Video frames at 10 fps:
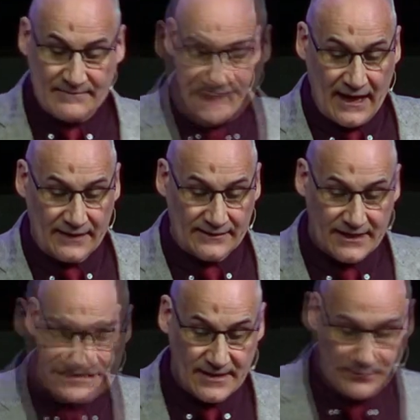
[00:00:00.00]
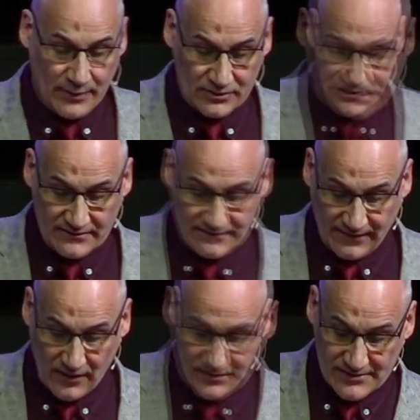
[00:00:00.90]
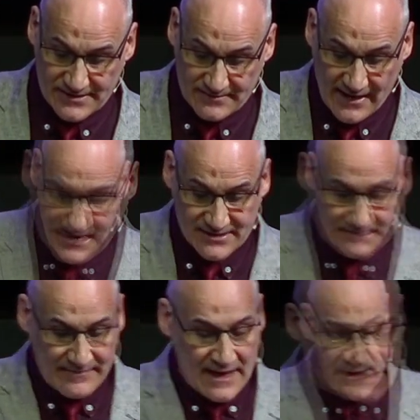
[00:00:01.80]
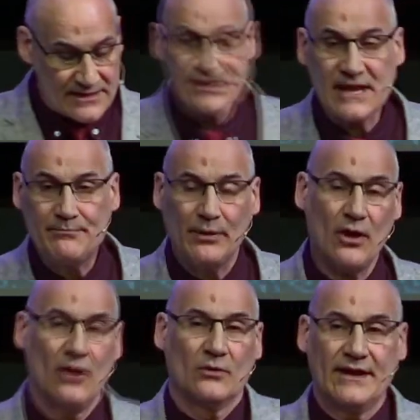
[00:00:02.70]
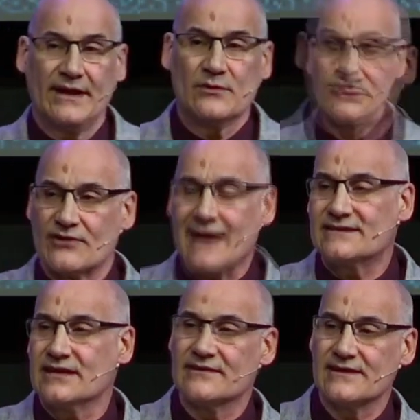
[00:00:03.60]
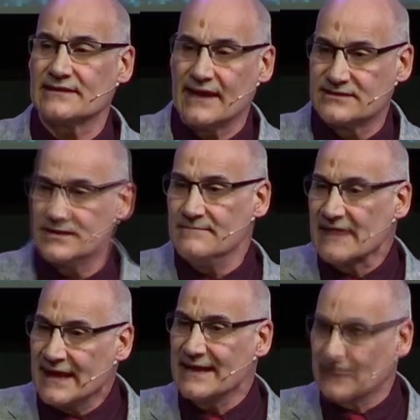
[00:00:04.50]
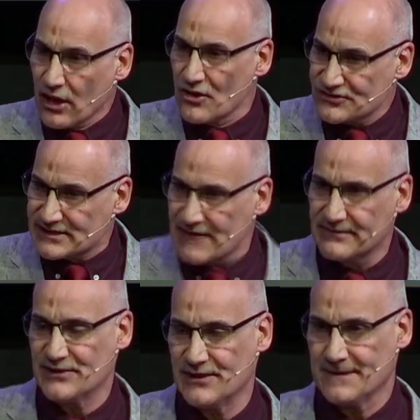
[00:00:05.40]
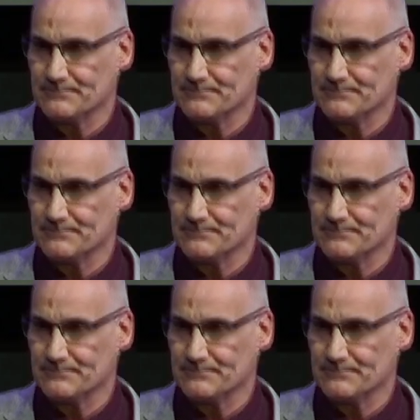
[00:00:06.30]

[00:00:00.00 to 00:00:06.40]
And it's important for us. Yes? You see, Paul, when he was writing this letter, he'd lost everything.